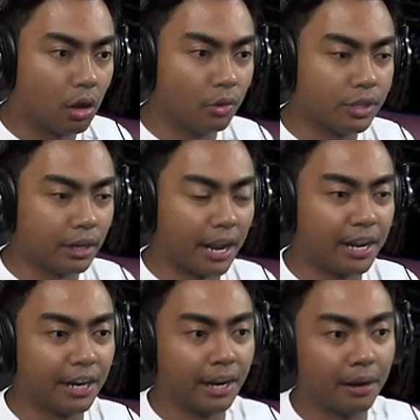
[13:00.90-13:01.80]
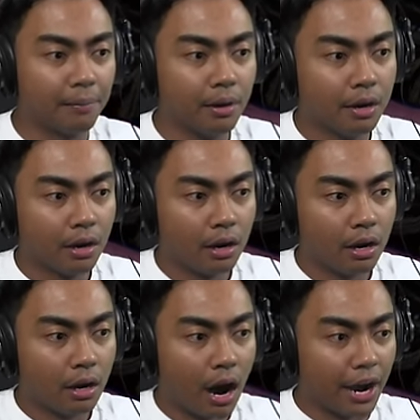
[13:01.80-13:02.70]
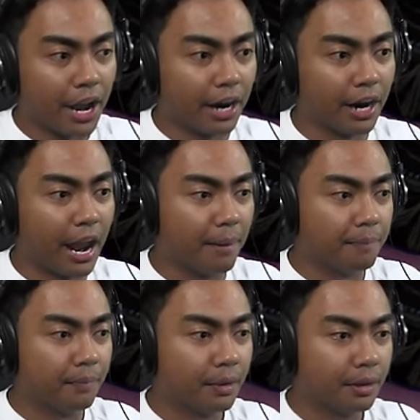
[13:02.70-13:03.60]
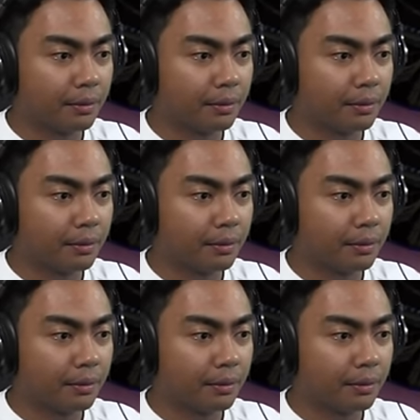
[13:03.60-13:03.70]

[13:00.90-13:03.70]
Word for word: Oh dear, I hear him! I hear him!